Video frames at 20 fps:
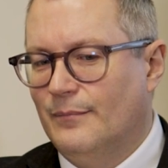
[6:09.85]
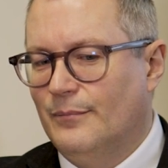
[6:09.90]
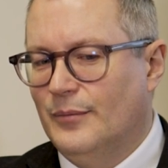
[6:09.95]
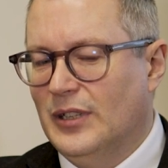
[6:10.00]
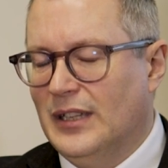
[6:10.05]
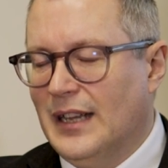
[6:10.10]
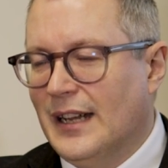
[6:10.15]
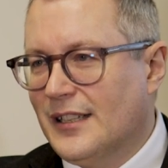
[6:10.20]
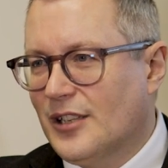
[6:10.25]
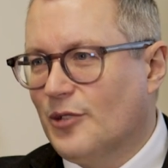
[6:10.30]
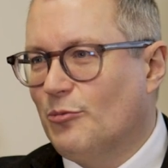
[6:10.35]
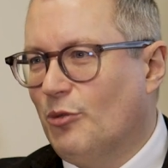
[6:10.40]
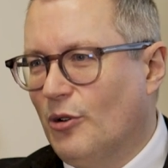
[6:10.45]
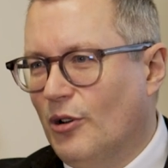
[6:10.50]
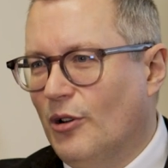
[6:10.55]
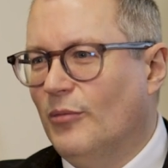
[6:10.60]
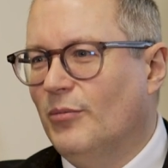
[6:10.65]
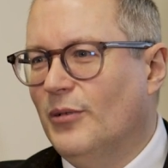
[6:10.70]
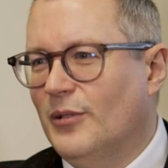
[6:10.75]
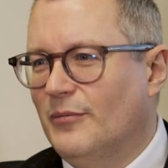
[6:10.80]
But that's a
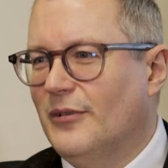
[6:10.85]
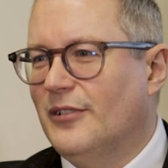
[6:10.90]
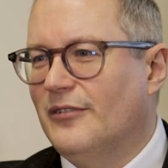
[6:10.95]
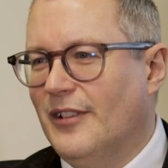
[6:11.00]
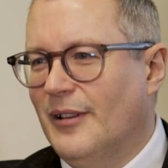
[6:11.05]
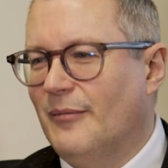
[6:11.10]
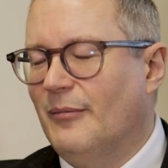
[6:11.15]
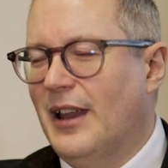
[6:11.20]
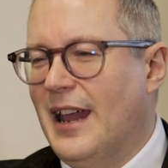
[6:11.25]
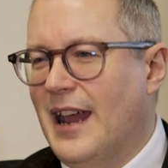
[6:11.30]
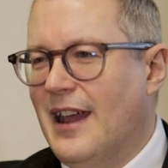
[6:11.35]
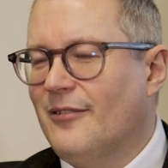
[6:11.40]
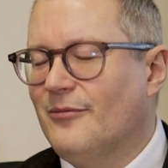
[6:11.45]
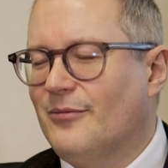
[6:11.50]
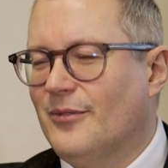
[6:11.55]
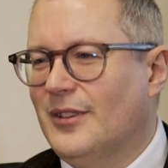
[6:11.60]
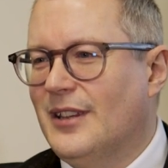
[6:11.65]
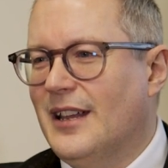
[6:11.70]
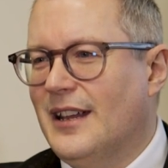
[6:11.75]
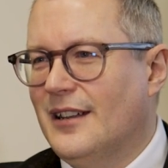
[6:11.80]
problem if I'm left
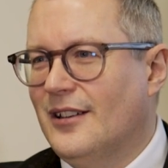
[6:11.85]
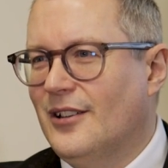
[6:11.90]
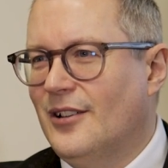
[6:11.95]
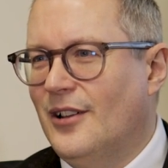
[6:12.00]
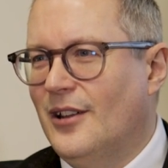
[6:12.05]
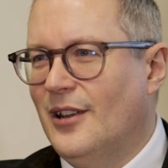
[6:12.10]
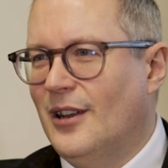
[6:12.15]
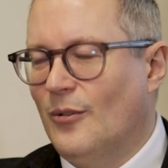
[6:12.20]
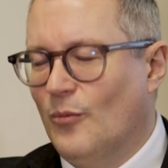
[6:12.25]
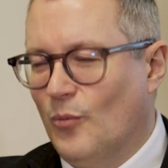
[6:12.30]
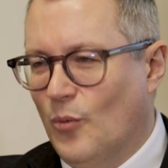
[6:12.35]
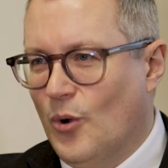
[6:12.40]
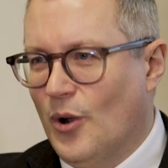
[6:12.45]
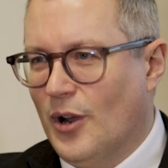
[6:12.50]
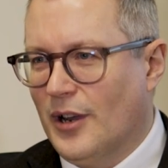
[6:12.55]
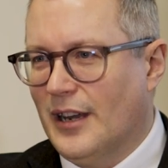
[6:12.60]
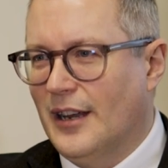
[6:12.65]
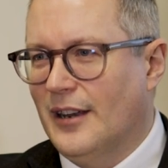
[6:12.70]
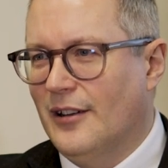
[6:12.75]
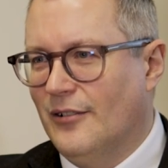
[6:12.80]
with that now and I'm
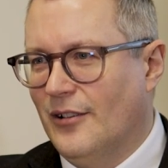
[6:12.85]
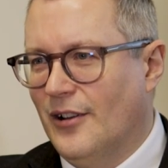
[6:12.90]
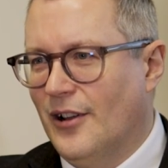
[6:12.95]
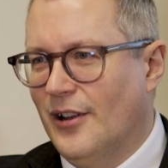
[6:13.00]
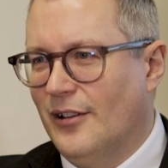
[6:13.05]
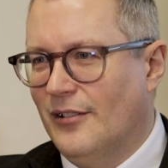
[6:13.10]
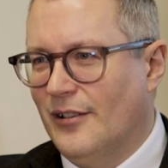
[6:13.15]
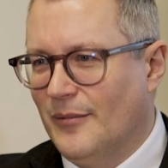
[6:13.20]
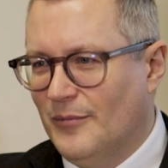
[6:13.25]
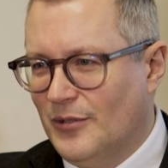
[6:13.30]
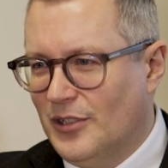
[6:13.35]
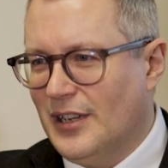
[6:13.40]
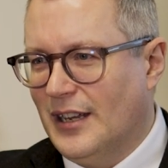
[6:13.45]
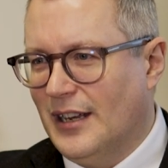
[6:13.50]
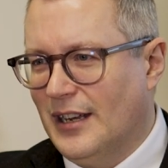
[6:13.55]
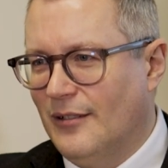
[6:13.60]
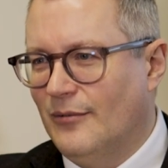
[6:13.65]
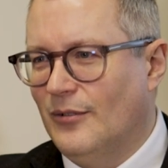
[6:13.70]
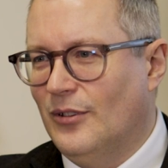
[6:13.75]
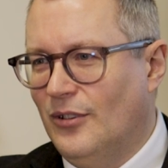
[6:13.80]
walking around, or I'm
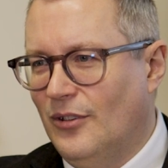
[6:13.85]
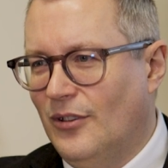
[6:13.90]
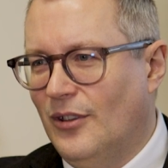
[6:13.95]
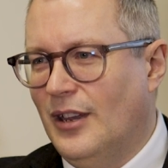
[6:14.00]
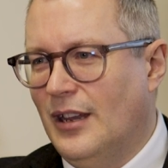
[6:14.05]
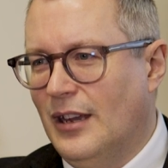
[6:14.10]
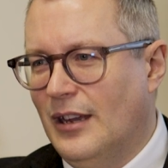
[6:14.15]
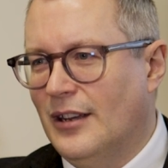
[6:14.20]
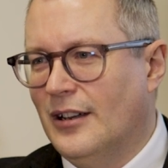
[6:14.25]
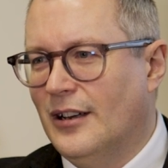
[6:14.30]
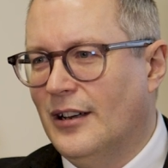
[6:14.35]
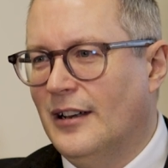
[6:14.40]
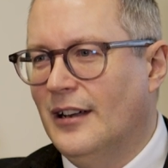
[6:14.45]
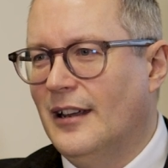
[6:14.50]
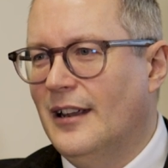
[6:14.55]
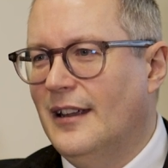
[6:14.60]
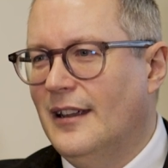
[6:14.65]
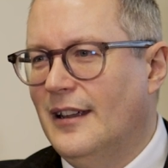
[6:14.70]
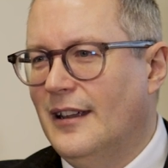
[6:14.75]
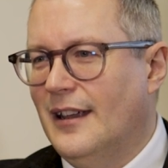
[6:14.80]
sitting with you here
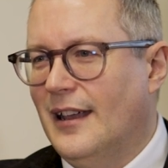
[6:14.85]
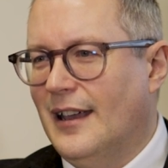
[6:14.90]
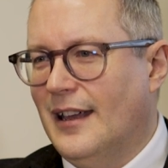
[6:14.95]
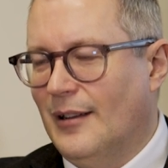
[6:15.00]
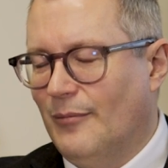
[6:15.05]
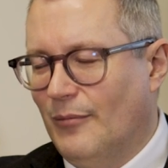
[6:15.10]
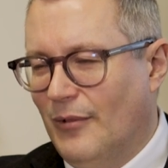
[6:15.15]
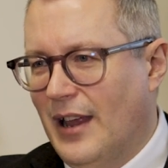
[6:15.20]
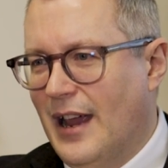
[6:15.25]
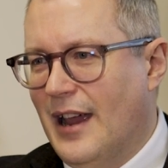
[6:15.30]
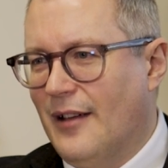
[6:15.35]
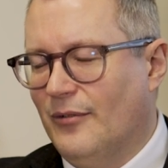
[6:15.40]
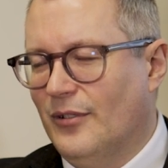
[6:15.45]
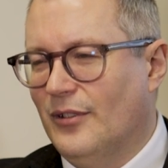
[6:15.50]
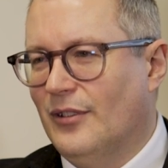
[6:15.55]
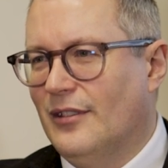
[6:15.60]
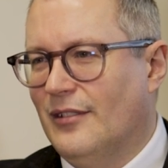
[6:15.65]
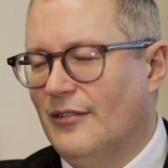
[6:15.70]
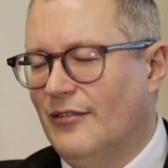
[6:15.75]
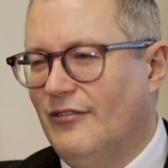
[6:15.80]
and I'm left
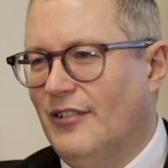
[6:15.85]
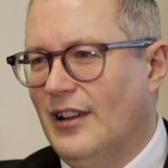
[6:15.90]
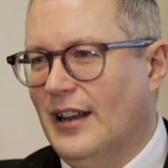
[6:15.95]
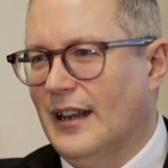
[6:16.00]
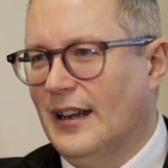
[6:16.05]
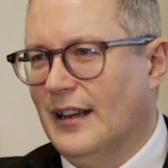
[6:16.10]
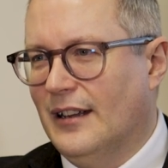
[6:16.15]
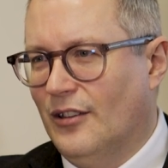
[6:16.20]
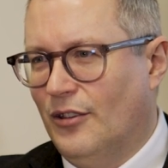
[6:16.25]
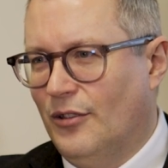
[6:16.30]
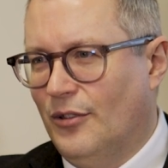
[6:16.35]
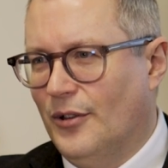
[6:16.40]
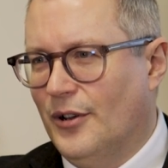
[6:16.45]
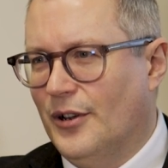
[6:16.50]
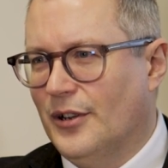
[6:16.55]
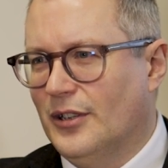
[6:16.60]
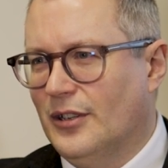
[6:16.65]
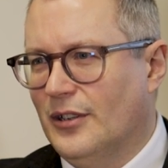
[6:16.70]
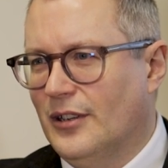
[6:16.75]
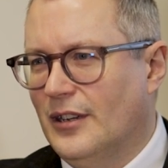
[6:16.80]
with the feeling and
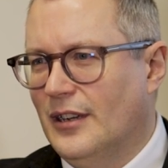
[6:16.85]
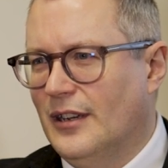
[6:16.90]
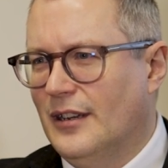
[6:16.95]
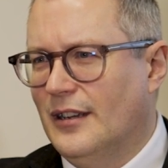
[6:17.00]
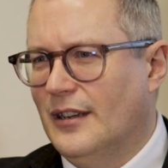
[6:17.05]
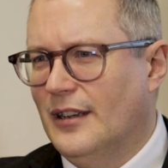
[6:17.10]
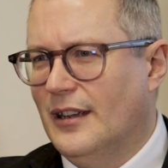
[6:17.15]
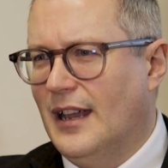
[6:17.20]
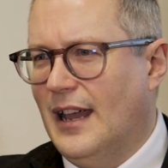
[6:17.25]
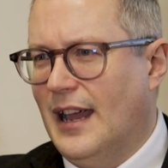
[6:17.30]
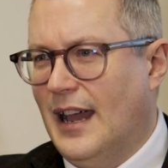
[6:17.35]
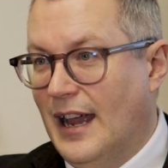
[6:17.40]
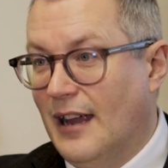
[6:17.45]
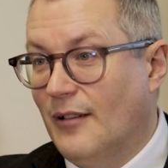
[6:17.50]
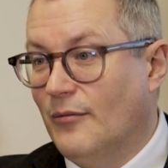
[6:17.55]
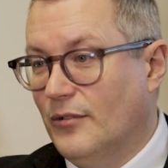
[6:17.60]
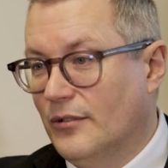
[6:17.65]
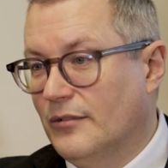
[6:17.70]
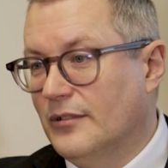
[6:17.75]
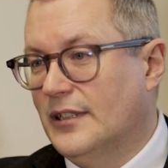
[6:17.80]
thought, I
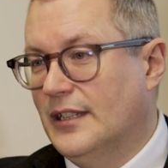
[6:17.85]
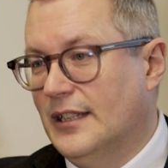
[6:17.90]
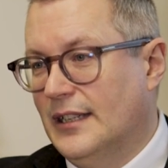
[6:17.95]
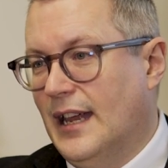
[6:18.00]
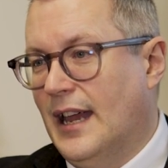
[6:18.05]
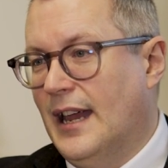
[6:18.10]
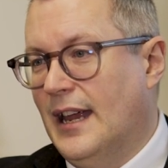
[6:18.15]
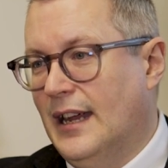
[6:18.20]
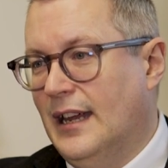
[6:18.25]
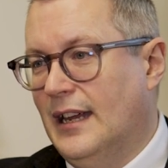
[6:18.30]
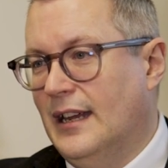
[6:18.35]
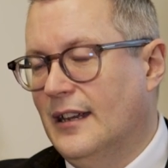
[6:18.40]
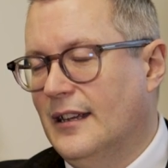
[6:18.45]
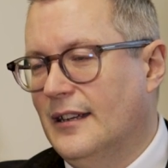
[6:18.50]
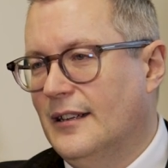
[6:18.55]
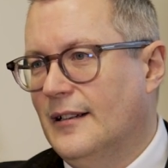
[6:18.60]
am going to die.